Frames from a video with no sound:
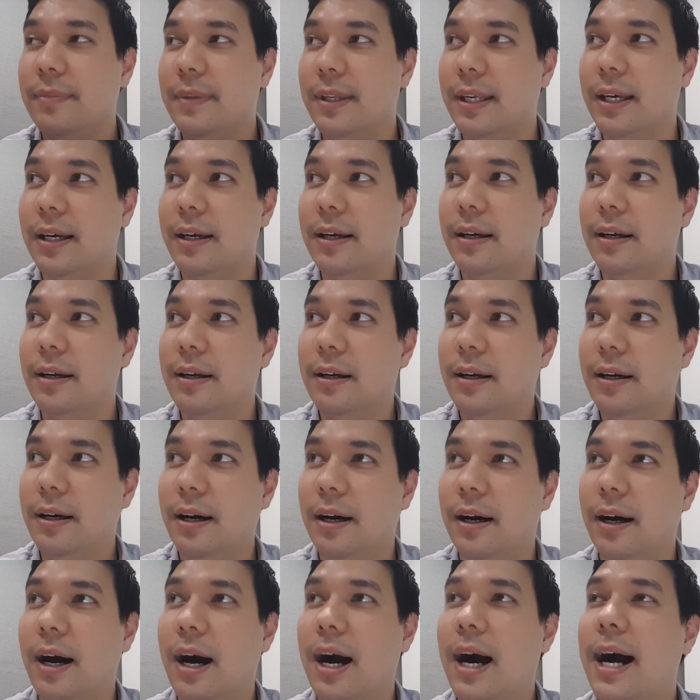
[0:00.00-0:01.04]
Yeah,
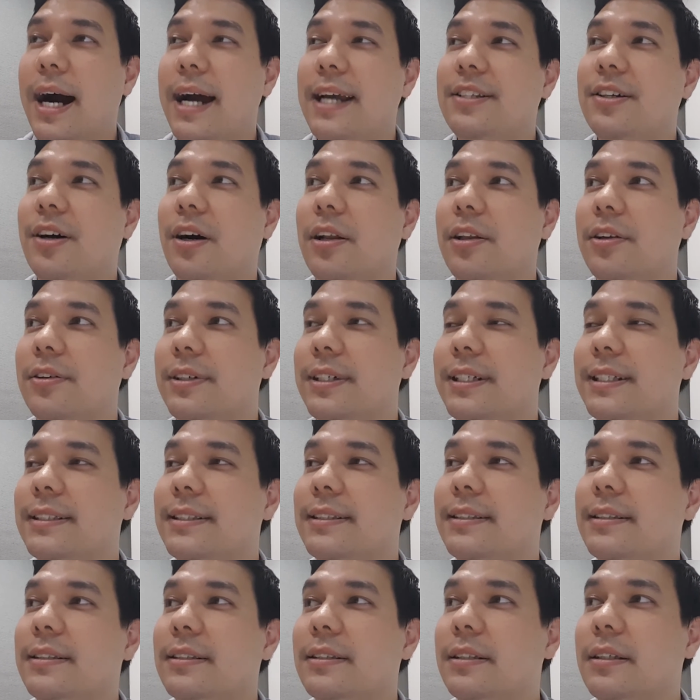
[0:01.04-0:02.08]
a high
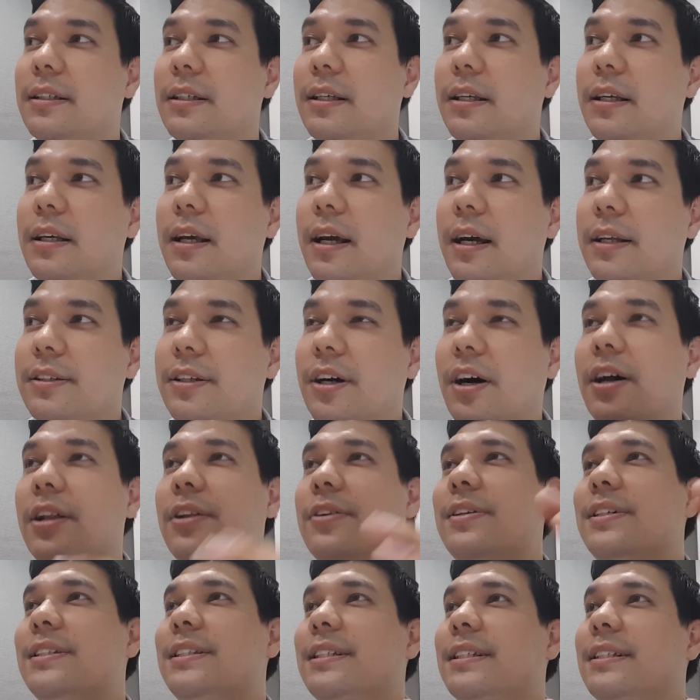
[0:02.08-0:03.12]
tolerance.
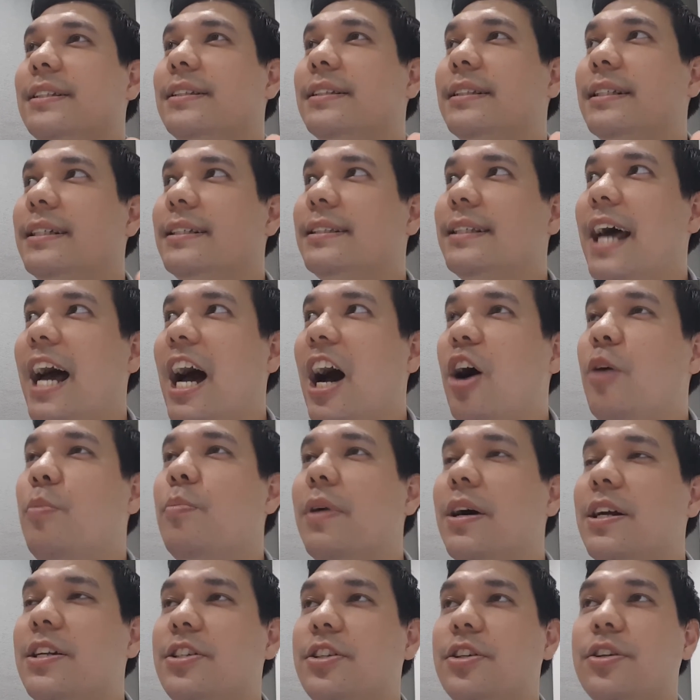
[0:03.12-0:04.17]
Tolerance is how
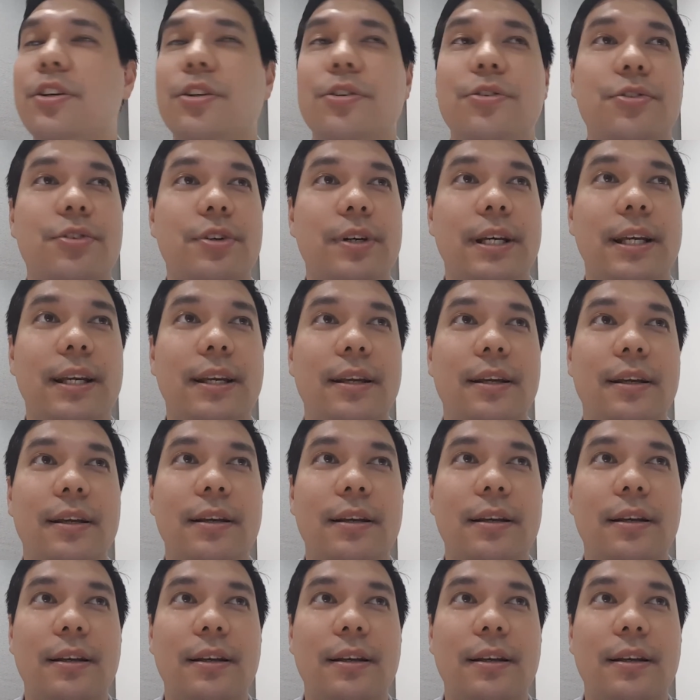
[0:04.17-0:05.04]
much you can drink.